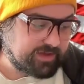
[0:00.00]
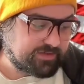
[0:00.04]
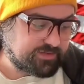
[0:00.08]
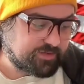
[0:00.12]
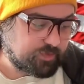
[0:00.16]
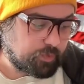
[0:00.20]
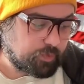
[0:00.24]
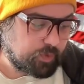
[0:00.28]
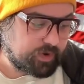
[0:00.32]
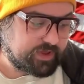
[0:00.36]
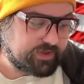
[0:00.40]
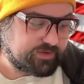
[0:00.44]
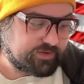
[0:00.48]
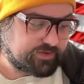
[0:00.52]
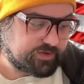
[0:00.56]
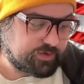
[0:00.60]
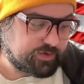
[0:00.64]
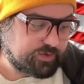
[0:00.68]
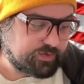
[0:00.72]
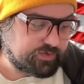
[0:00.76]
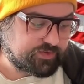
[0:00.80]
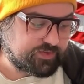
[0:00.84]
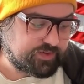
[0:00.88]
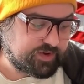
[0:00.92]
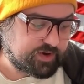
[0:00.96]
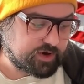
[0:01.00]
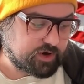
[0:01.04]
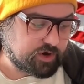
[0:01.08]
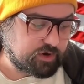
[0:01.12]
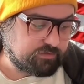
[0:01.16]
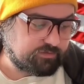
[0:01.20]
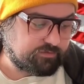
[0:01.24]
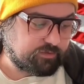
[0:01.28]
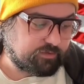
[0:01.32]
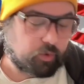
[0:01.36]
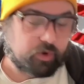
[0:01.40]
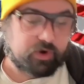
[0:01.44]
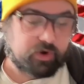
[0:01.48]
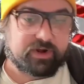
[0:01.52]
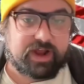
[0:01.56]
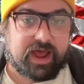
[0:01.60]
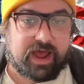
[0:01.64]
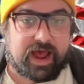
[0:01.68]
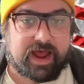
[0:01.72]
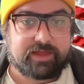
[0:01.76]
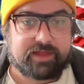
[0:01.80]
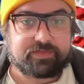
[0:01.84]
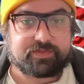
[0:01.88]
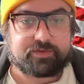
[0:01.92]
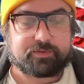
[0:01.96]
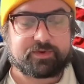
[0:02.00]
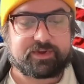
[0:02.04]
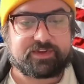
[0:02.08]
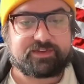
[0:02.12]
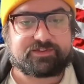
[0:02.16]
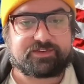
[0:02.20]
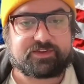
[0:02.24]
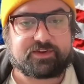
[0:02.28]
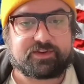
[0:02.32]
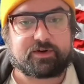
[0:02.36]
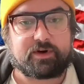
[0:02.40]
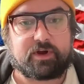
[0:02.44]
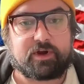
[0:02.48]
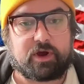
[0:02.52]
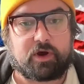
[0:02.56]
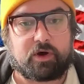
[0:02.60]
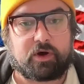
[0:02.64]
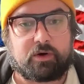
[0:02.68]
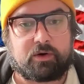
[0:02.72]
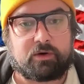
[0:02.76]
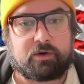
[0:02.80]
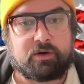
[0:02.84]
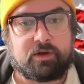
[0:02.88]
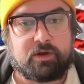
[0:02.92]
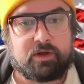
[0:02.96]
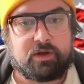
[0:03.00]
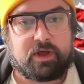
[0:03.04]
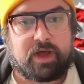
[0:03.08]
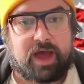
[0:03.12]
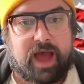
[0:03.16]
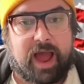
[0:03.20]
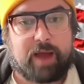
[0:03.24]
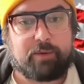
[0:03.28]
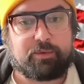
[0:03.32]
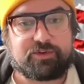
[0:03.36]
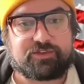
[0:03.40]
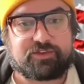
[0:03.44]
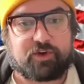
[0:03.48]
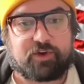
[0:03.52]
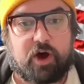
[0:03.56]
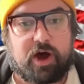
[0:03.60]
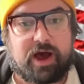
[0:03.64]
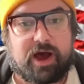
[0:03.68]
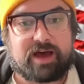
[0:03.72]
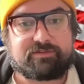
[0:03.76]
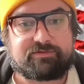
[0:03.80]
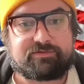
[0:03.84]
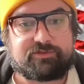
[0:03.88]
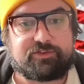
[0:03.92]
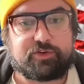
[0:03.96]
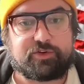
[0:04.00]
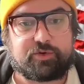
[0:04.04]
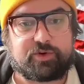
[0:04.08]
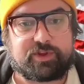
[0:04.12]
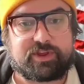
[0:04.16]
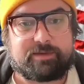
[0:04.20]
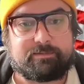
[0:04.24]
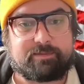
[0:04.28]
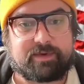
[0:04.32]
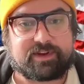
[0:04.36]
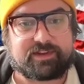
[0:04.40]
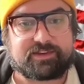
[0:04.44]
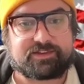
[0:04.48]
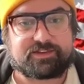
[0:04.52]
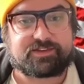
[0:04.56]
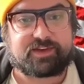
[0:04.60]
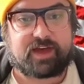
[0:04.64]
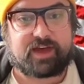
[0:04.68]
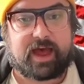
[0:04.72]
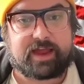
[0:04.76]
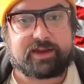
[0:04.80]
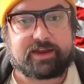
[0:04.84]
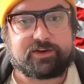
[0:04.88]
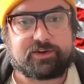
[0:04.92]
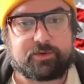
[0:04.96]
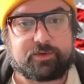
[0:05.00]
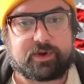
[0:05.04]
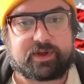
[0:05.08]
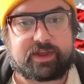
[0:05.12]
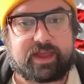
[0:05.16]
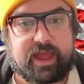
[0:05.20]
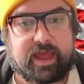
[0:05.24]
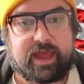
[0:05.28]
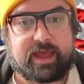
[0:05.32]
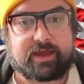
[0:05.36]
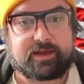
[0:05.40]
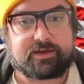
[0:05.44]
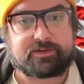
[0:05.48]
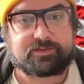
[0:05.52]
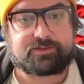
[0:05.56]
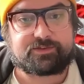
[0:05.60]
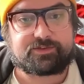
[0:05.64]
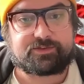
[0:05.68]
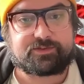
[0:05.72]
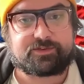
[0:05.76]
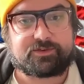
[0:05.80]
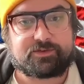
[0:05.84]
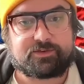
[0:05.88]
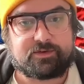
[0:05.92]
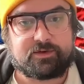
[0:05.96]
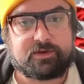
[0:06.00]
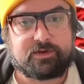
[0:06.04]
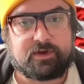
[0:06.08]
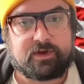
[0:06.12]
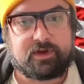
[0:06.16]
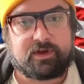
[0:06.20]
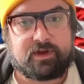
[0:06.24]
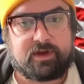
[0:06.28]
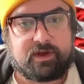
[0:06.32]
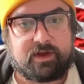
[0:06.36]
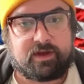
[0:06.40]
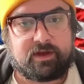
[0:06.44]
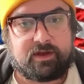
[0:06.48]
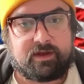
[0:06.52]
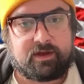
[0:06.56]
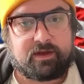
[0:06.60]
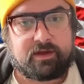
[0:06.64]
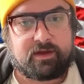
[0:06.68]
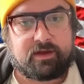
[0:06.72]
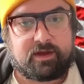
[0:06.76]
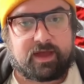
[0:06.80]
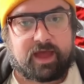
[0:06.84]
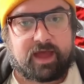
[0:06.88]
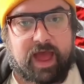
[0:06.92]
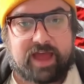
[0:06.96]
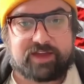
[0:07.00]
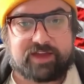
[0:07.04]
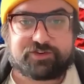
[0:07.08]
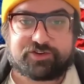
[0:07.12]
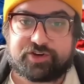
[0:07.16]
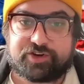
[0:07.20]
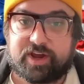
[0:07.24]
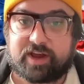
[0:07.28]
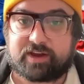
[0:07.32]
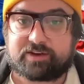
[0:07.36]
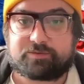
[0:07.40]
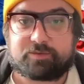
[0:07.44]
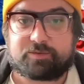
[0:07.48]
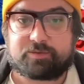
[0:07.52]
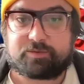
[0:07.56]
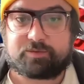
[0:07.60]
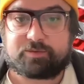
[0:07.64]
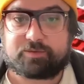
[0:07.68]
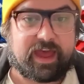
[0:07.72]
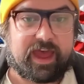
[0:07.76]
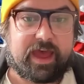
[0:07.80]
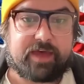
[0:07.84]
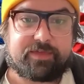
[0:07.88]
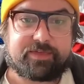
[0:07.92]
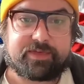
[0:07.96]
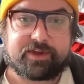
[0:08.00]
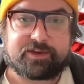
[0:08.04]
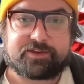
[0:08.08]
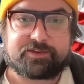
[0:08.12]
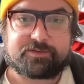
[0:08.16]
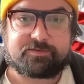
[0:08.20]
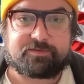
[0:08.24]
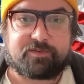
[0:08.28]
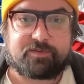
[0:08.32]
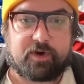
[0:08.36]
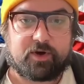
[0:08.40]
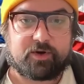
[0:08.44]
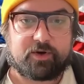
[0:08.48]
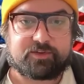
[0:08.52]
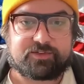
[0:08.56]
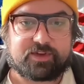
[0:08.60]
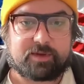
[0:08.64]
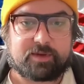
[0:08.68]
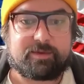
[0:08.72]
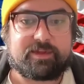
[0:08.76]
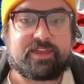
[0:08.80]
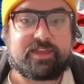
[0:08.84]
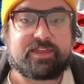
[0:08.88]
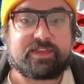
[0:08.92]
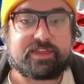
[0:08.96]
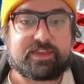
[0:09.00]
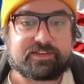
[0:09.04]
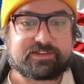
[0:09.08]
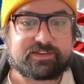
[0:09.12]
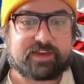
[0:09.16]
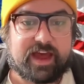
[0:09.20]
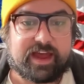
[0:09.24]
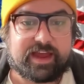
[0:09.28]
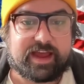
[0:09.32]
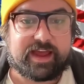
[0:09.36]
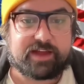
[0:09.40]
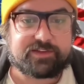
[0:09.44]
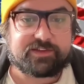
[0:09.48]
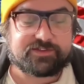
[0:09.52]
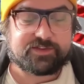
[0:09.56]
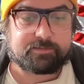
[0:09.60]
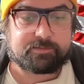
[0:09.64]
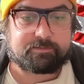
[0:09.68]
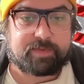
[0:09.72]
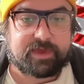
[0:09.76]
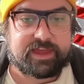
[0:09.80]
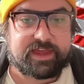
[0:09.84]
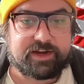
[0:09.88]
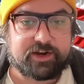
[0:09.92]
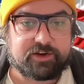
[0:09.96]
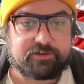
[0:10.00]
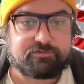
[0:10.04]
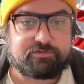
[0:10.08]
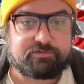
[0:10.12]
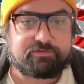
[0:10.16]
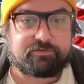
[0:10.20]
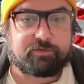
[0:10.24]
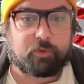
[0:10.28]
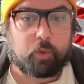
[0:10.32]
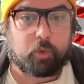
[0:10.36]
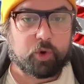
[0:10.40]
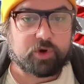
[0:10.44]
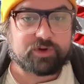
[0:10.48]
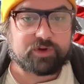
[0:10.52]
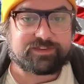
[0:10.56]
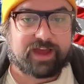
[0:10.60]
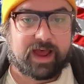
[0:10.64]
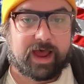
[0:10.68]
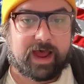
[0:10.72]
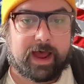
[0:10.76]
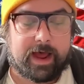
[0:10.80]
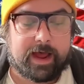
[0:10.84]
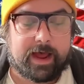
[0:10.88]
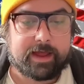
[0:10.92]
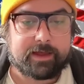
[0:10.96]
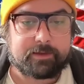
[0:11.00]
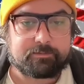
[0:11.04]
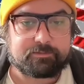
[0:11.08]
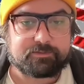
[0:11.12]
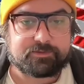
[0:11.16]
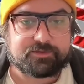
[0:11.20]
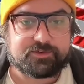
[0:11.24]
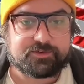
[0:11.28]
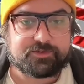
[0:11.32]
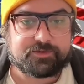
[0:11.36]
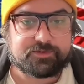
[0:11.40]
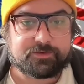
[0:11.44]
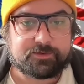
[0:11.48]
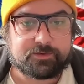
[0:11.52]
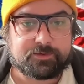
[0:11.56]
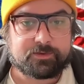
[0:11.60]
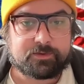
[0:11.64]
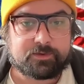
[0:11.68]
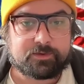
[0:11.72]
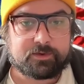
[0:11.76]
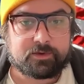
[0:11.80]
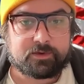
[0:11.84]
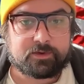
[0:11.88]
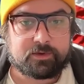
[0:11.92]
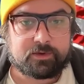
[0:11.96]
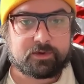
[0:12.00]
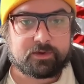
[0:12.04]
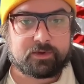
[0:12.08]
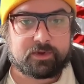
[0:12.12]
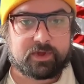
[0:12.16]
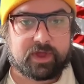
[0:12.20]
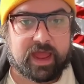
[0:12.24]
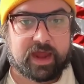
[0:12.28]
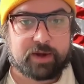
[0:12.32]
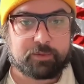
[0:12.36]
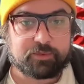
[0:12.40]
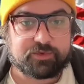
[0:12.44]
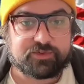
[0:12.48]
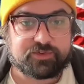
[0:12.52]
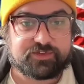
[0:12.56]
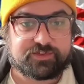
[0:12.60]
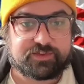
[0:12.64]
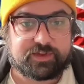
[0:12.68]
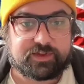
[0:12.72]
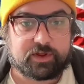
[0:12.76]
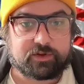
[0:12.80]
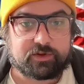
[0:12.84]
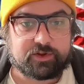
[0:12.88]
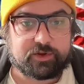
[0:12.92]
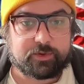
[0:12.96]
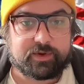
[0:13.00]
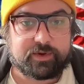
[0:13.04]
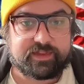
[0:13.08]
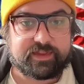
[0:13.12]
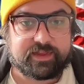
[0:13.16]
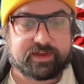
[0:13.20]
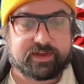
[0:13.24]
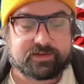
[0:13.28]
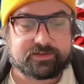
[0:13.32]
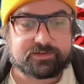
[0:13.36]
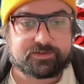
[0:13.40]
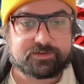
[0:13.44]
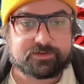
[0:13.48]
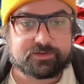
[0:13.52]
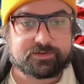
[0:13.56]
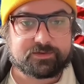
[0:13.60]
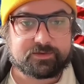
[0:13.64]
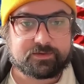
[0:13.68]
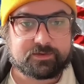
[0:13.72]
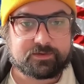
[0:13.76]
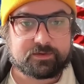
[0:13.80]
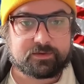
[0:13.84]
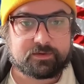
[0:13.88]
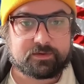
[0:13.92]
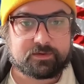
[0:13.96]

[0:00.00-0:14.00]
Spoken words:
S2204930. I was off duty but assigned to a case. I checked with the ethics folks. I mean, this guy got subpoenaed 4 times and was still doing this.